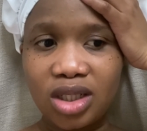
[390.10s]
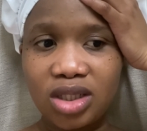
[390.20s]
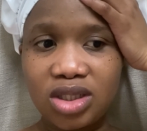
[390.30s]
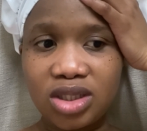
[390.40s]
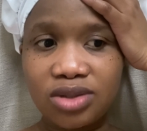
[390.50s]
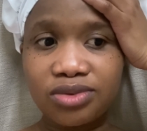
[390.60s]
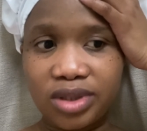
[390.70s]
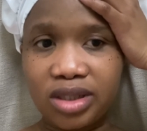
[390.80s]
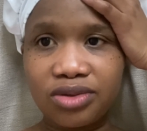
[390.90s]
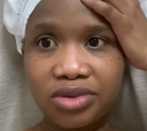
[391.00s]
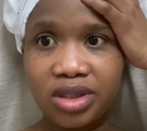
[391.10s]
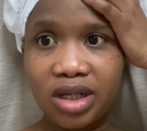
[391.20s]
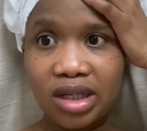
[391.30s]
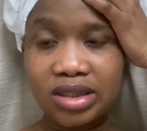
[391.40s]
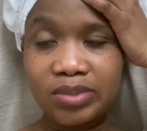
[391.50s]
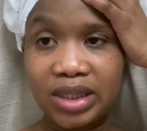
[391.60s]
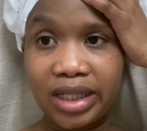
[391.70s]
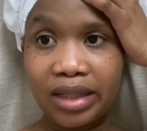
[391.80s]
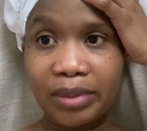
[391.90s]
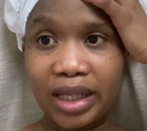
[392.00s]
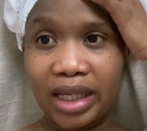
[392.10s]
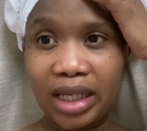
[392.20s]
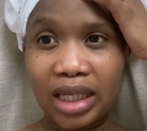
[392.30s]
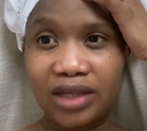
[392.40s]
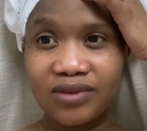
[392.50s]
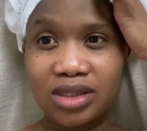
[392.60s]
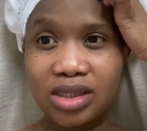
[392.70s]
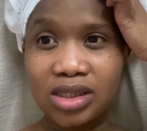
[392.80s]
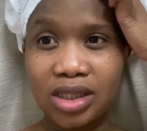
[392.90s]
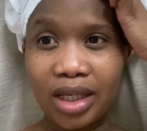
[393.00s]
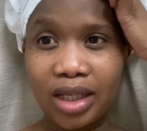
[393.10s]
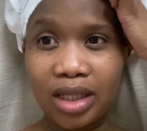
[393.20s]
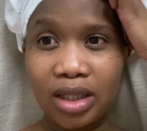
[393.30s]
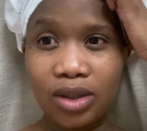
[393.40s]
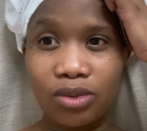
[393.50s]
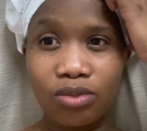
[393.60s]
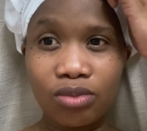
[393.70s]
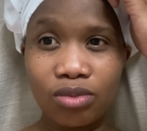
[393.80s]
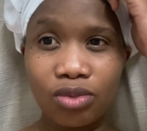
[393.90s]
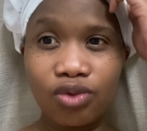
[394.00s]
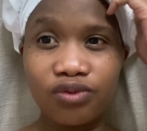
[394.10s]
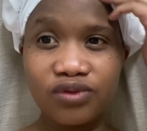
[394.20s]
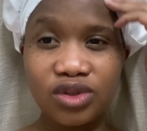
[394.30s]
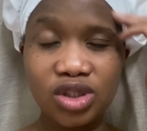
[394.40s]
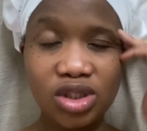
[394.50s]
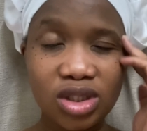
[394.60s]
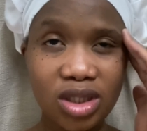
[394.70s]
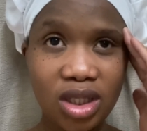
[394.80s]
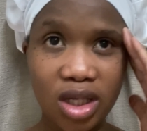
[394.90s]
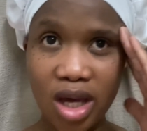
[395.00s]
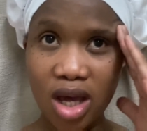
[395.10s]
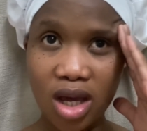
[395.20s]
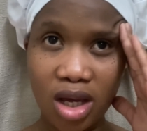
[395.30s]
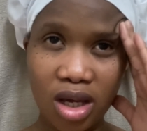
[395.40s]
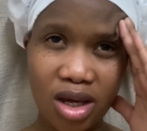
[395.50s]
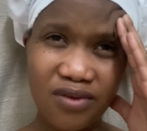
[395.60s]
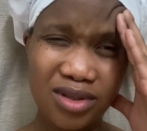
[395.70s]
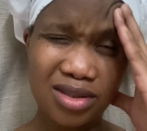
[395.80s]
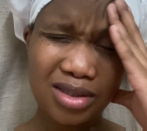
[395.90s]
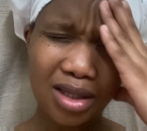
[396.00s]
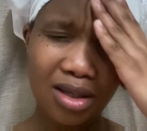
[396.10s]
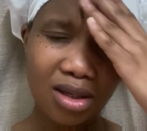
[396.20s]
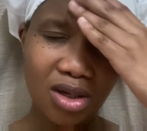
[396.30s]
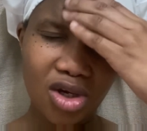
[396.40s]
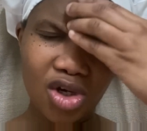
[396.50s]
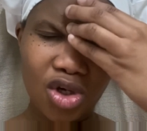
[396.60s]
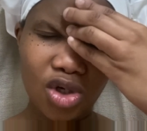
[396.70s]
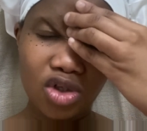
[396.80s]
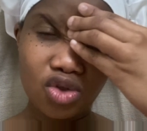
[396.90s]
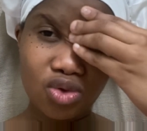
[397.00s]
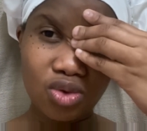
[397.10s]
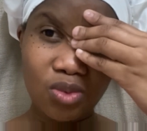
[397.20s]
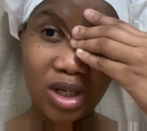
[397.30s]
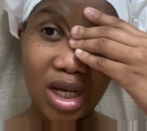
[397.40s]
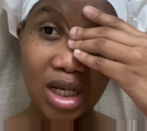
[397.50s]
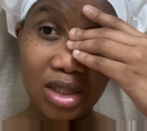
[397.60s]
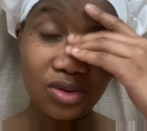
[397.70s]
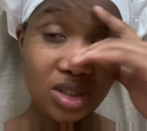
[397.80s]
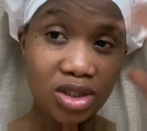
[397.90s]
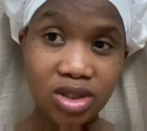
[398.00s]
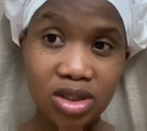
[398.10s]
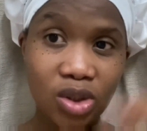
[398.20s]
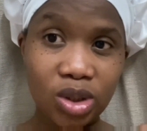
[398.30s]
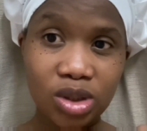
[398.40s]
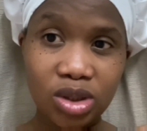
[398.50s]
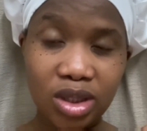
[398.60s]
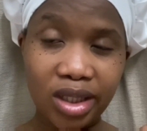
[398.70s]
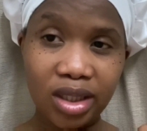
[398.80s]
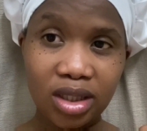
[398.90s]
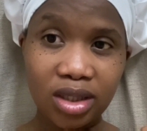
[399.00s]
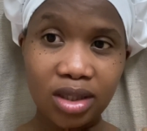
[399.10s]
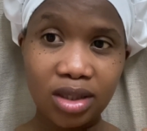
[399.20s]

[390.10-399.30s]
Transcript: she really, really has been like my anchor ever since I moved here. Ever since like June, when I literally just started to like